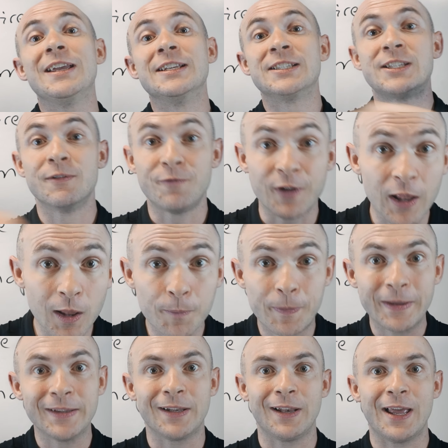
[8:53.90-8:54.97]
is
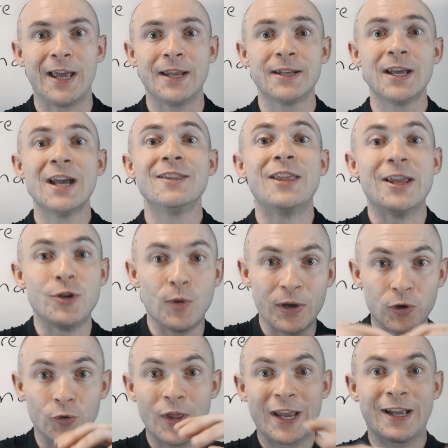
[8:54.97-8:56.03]
developing the land, they're doing
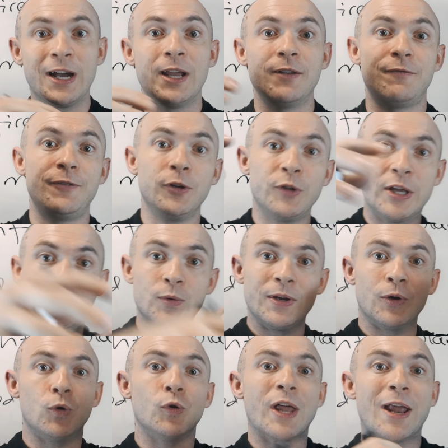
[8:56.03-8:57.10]
all their cut and fill, they're
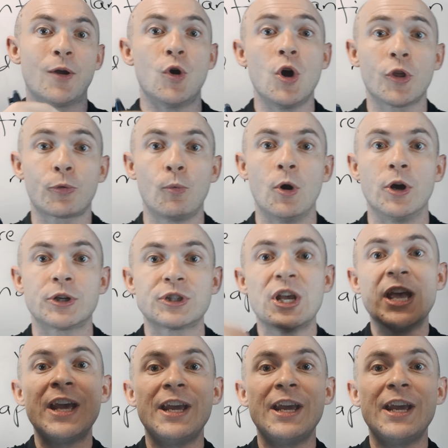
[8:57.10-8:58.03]
doing all that earthworks.